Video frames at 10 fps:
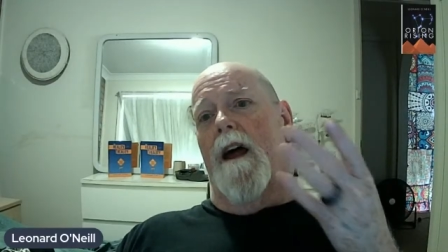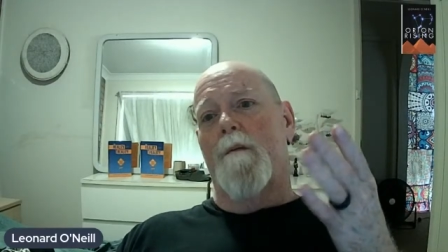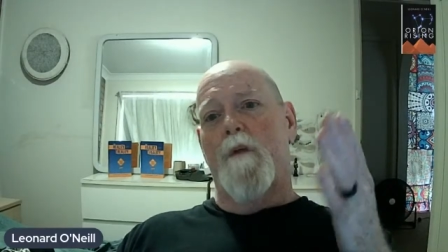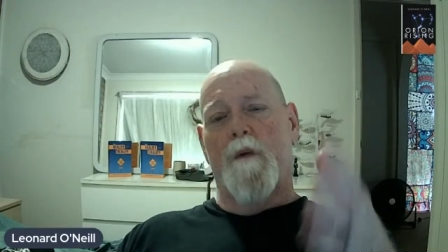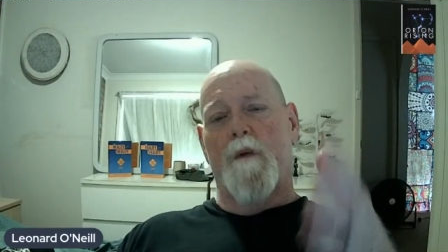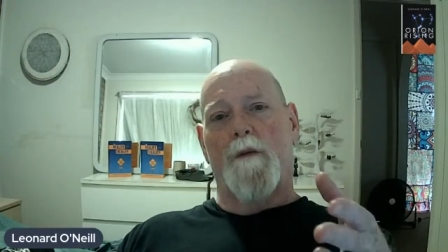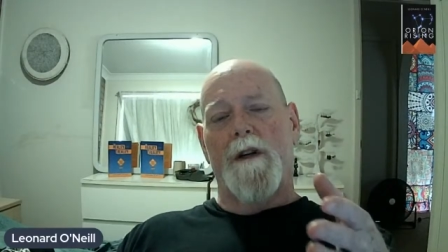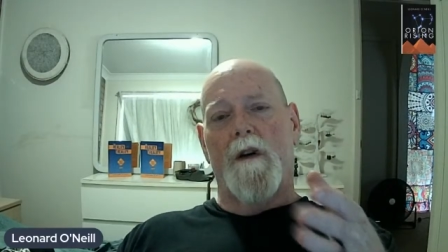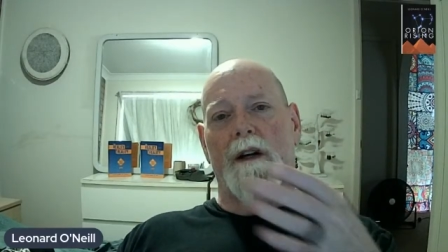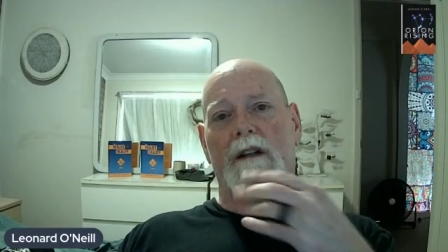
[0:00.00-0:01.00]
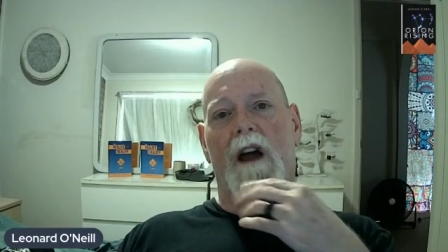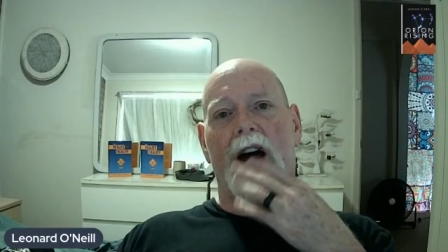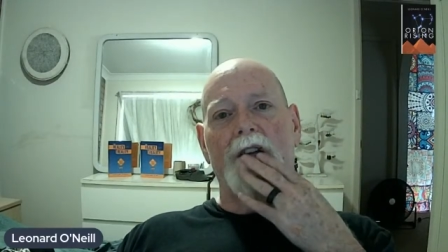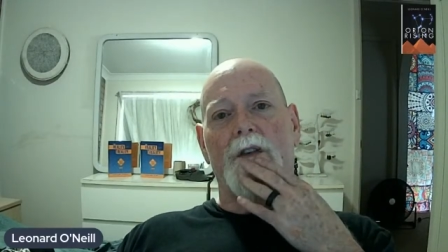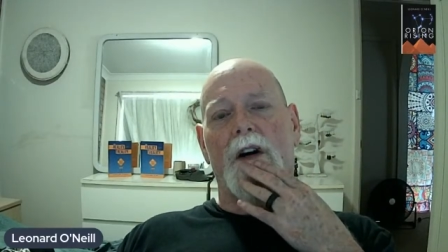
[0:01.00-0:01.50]
We will be going
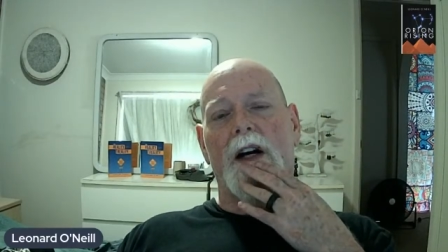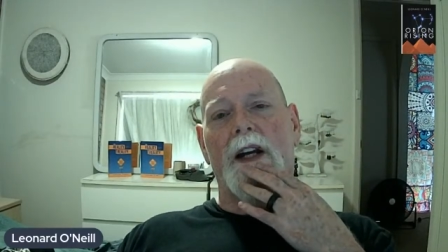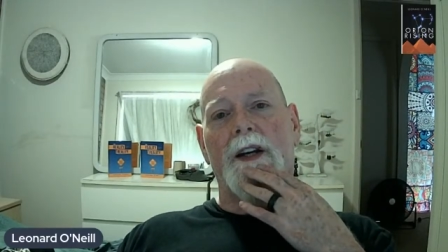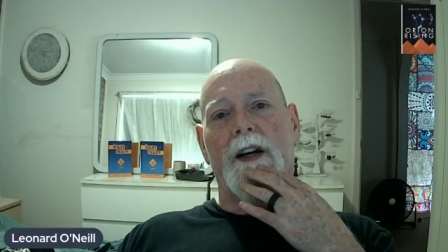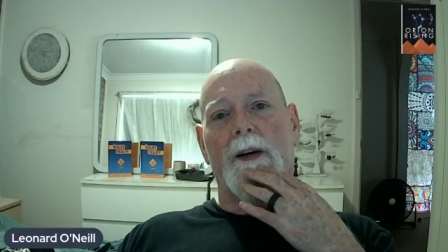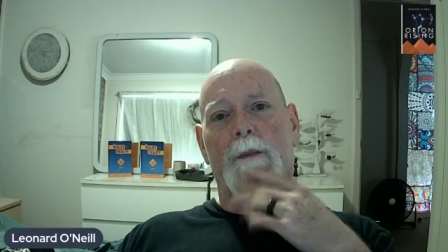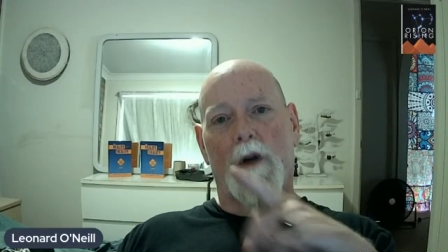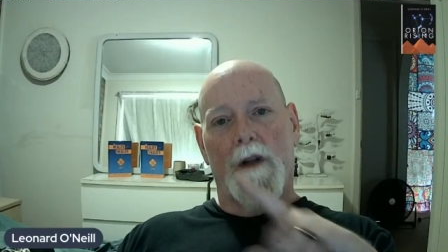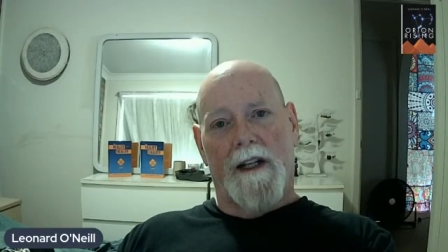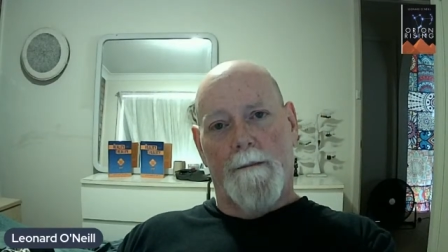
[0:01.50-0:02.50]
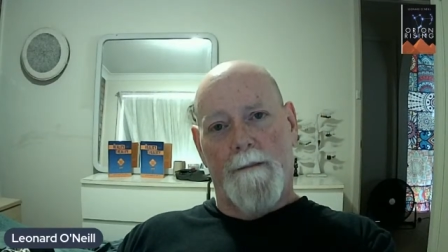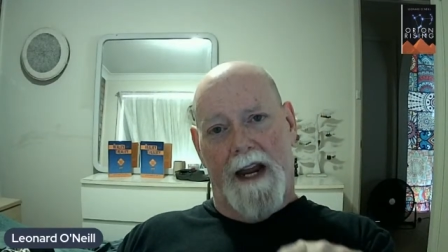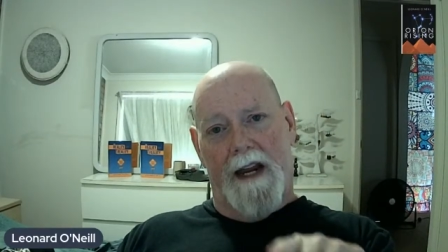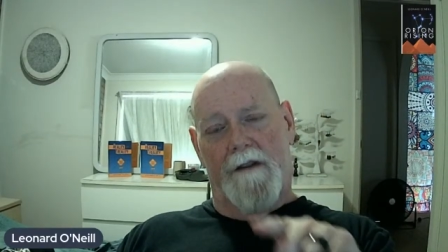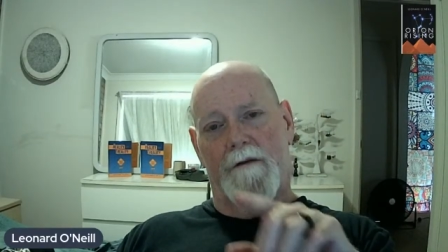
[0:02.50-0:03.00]
live on Merlin and Maeve.